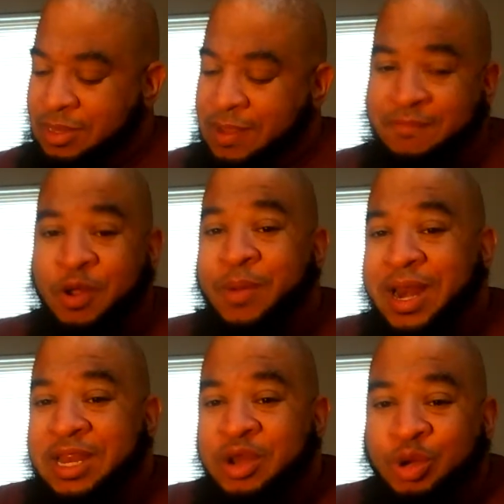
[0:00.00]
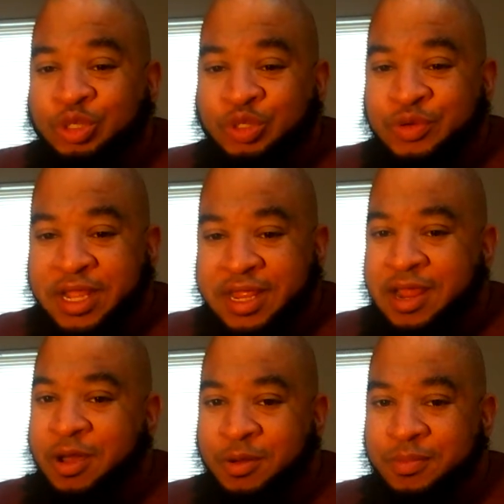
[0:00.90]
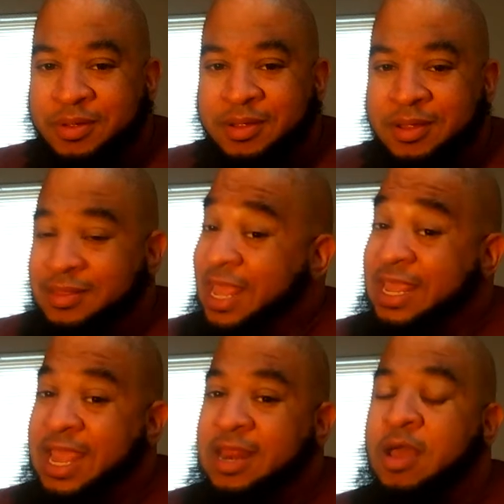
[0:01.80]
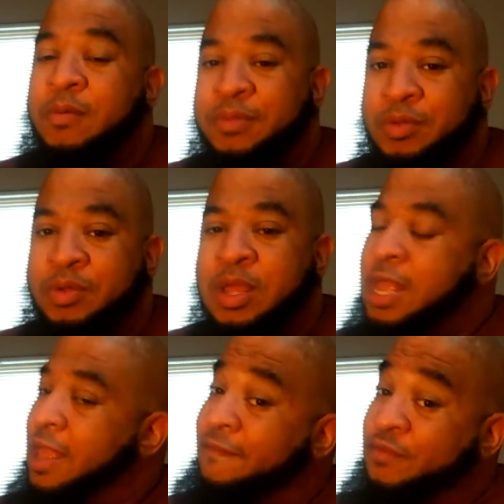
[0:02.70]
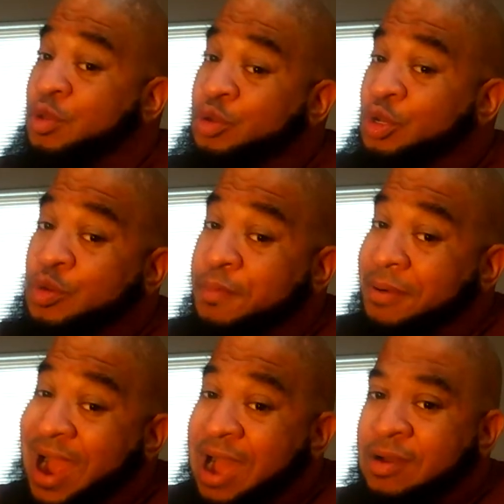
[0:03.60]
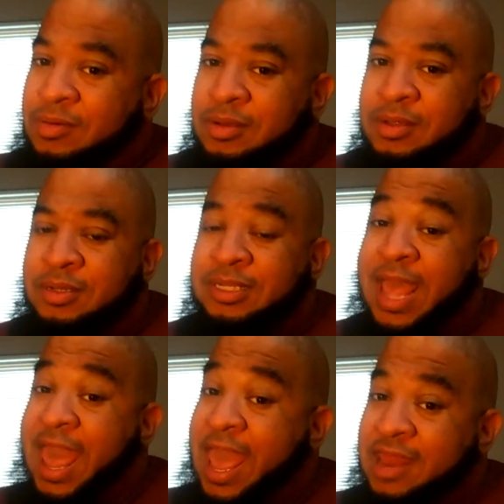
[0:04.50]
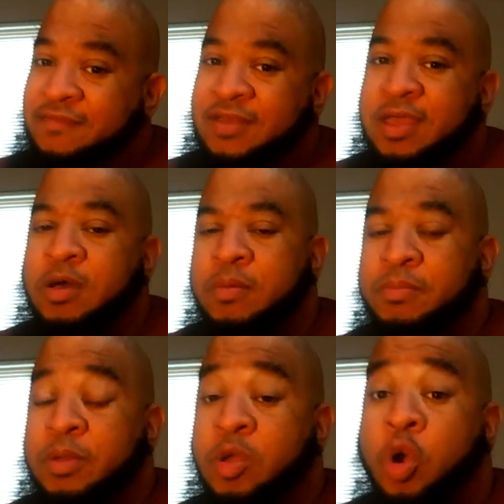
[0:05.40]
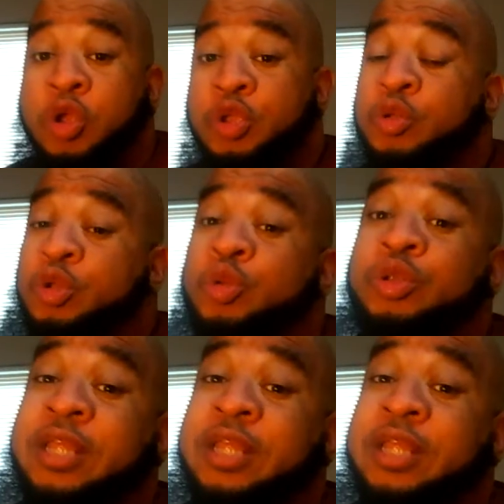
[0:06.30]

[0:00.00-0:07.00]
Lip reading: If nobody knows you need help, they can't help you. If you too proud to ask for help, or you too